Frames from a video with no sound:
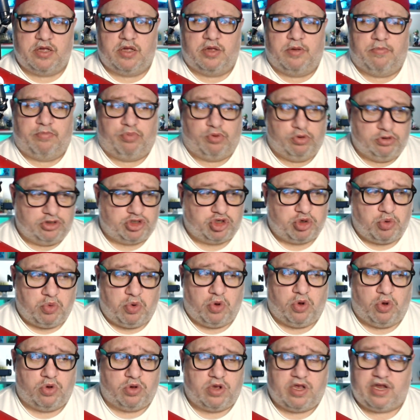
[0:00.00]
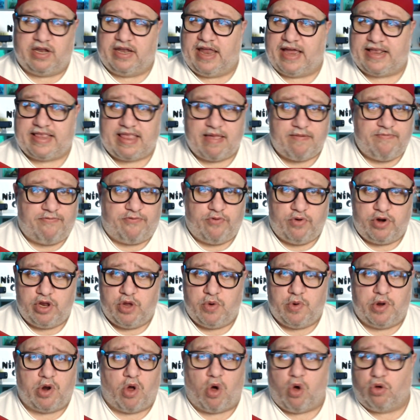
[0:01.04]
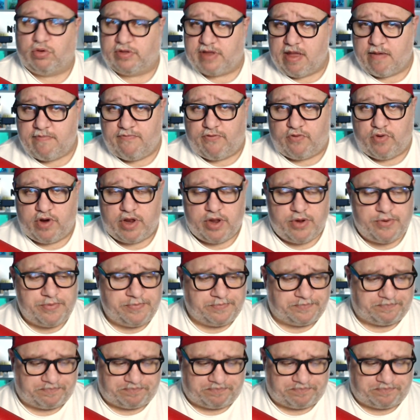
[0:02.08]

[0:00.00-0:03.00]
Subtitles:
Brewster will collect them for you and hold them for you.